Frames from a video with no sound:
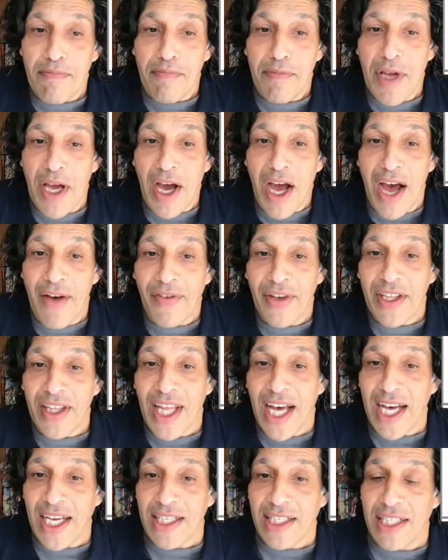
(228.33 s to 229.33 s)
Having
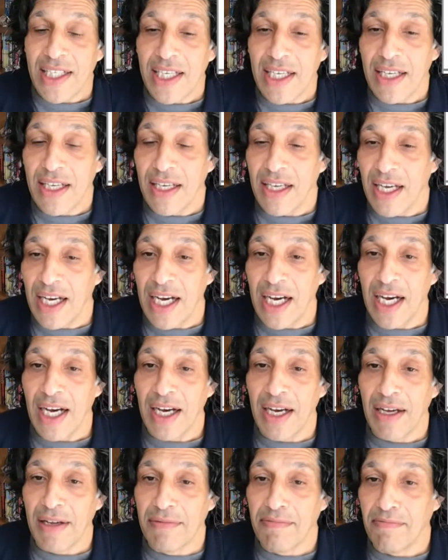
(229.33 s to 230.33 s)
that
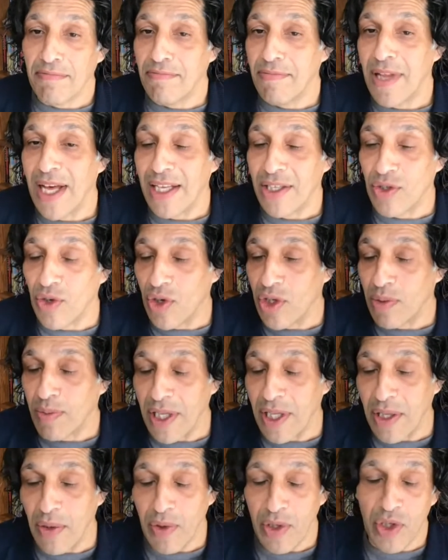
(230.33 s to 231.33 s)
sort of
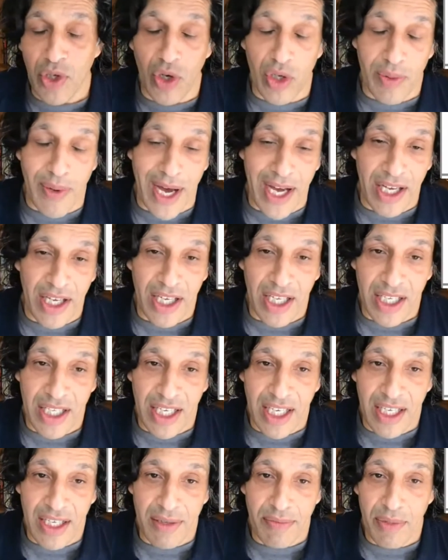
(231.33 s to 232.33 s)
split that we talked about
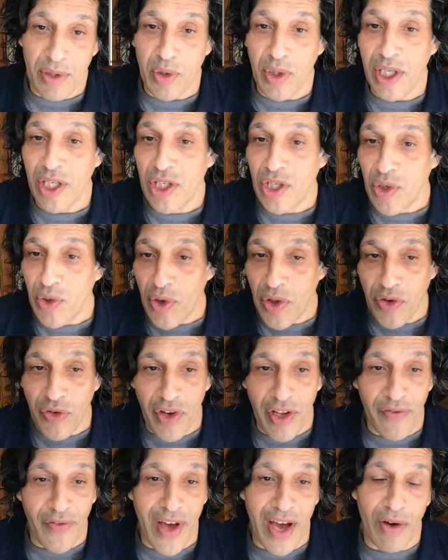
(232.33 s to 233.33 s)
earlier between 2 or
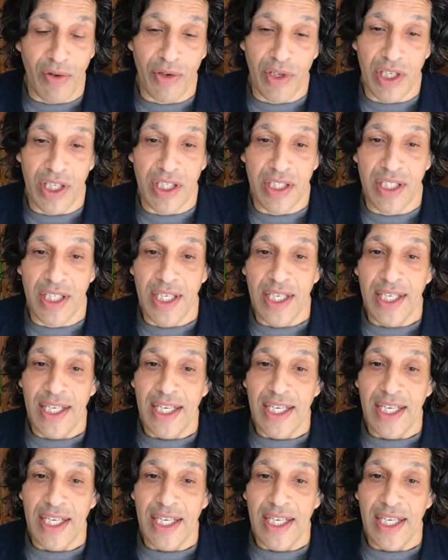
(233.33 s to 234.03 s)
3 founders,